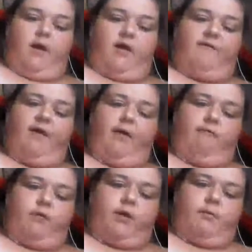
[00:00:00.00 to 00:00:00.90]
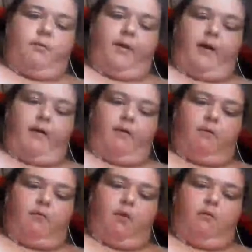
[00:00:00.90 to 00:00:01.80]
And if I had really prepared, I would
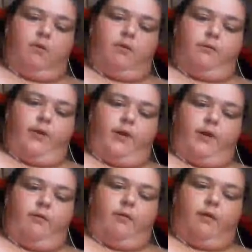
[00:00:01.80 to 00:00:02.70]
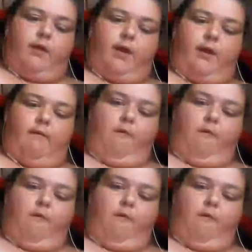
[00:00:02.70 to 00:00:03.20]
have brought one to read to you all today.